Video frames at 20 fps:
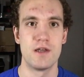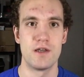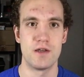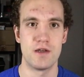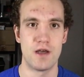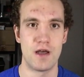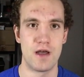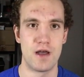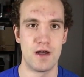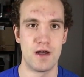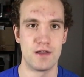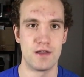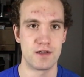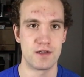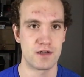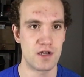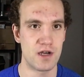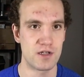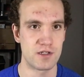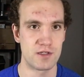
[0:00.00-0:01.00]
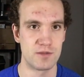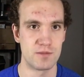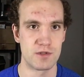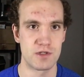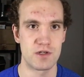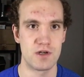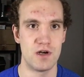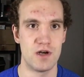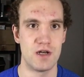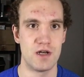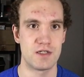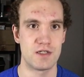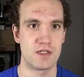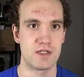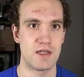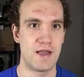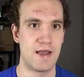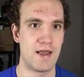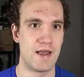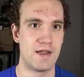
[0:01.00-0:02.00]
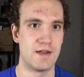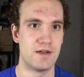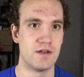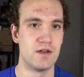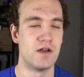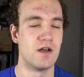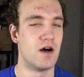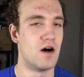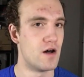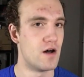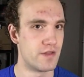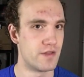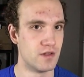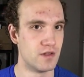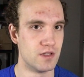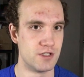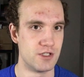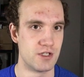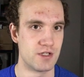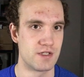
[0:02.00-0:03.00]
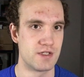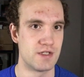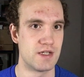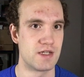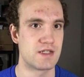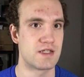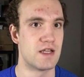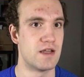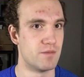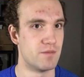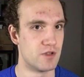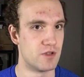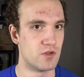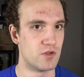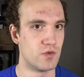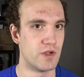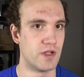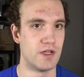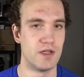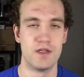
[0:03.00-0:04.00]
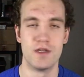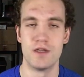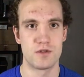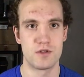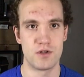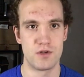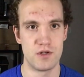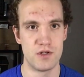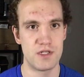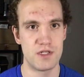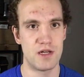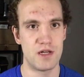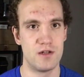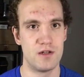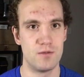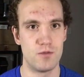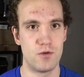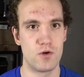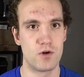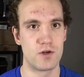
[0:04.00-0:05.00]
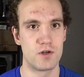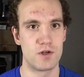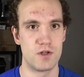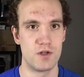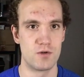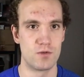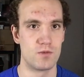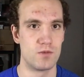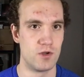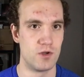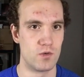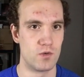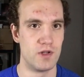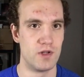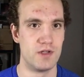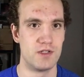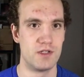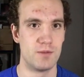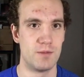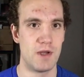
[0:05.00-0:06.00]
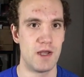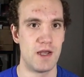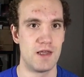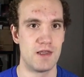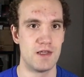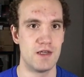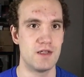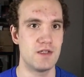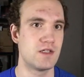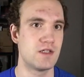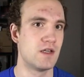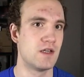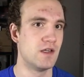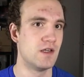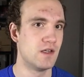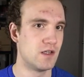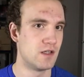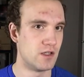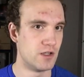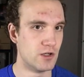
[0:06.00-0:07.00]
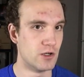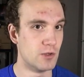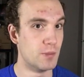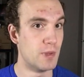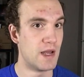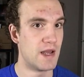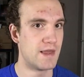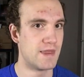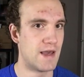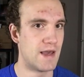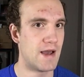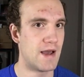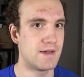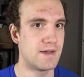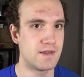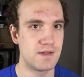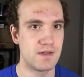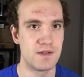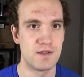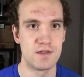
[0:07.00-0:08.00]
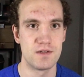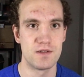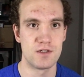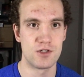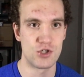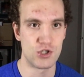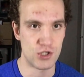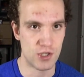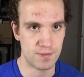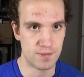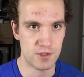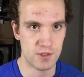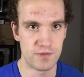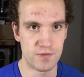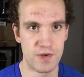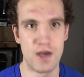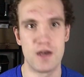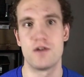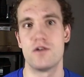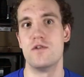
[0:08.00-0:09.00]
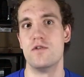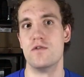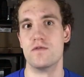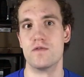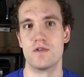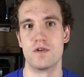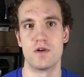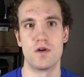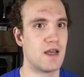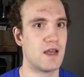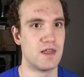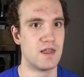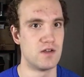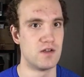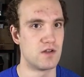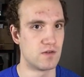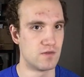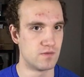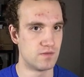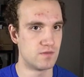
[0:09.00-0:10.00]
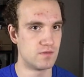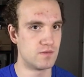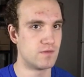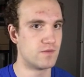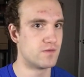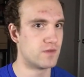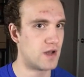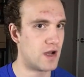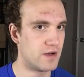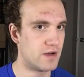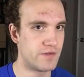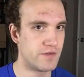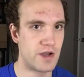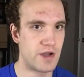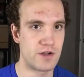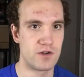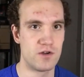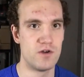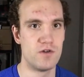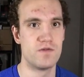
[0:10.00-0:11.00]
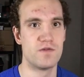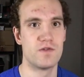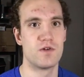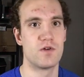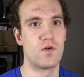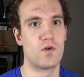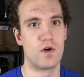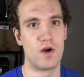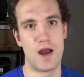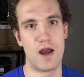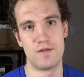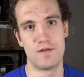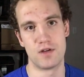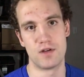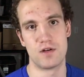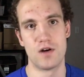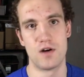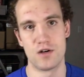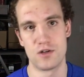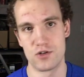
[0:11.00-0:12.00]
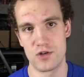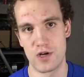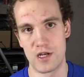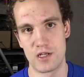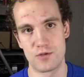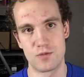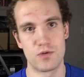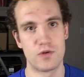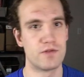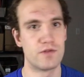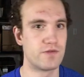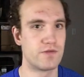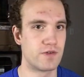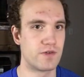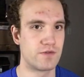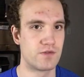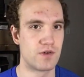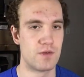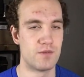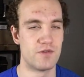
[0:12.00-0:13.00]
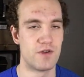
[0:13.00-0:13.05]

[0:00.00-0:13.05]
the customs costs, and all the logistics in between. So you tell an importer you're willing to pay this, you'll pay that, shipped to Vancouver, and then you can fly to Vancouver or have the car transported from